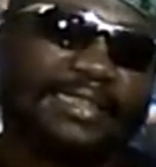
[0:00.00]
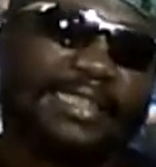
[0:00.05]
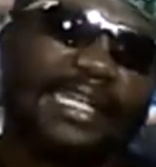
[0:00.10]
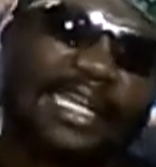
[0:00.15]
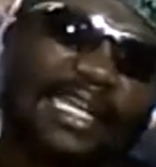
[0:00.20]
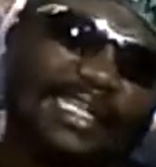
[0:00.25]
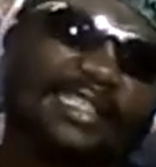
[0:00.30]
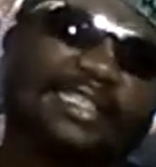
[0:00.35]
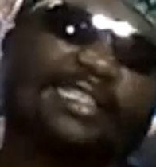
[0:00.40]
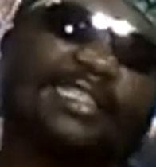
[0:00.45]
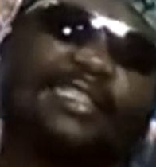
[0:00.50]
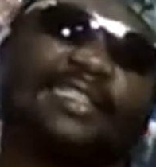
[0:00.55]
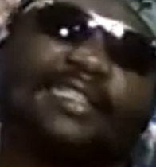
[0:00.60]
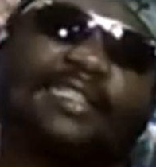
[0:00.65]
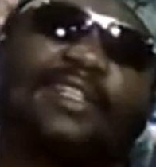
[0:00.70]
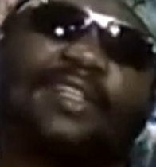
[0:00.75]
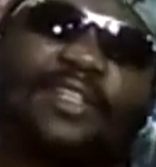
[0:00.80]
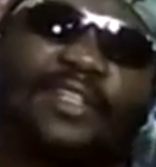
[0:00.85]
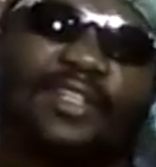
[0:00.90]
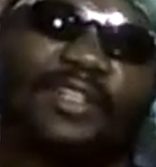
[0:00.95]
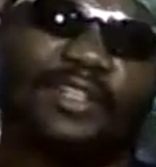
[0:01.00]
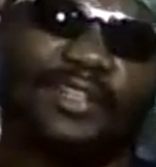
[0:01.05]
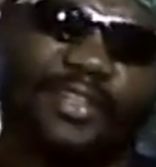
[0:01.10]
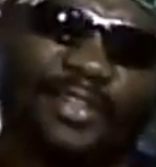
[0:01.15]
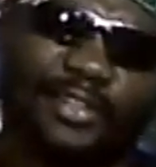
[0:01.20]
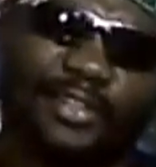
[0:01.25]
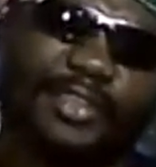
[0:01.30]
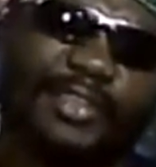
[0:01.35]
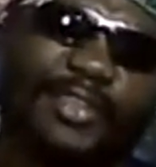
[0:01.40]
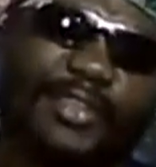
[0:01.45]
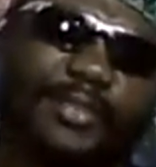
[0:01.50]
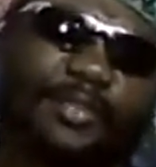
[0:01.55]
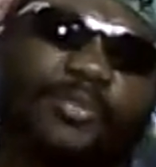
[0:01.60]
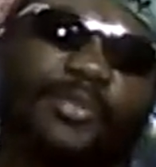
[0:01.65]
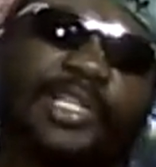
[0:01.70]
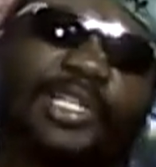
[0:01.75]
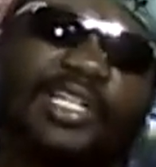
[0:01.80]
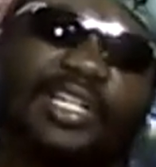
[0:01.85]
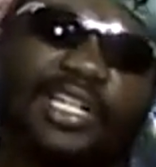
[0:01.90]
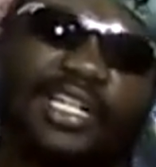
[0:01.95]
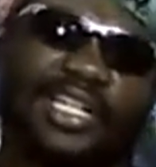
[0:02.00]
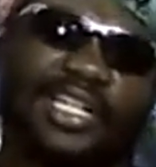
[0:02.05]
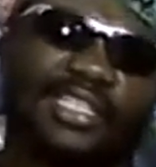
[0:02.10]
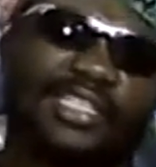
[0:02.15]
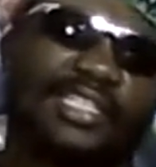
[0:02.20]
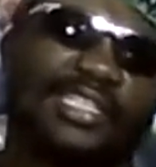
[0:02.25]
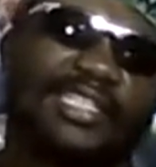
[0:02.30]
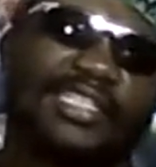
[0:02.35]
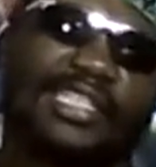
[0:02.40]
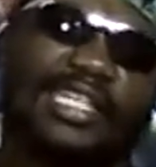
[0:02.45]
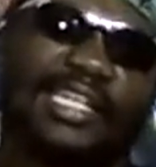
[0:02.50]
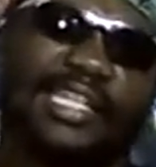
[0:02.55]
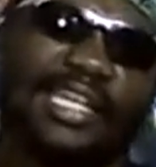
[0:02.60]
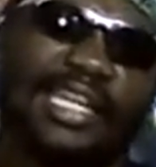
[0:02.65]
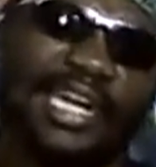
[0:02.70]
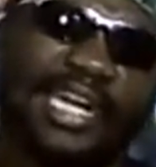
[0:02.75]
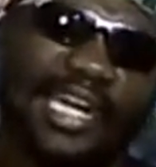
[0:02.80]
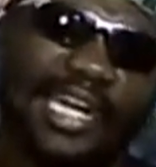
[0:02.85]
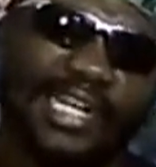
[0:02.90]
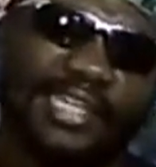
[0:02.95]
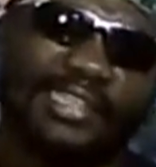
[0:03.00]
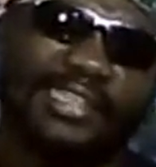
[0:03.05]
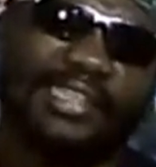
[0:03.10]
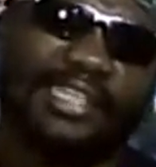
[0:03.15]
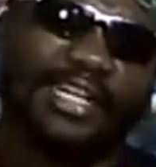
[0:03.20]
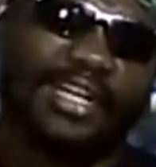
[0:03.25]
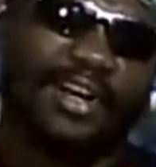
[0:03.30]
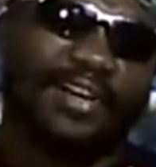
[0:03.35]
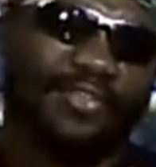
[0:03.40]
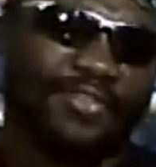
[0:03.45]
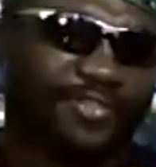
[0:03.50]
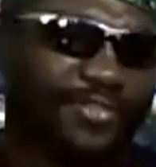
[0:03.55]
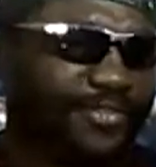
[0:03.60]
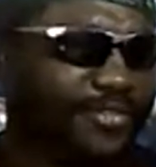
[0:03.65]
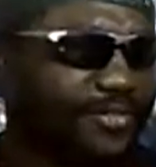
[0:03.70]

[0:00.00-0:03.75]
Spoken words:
that's gonna hurt because it's an act of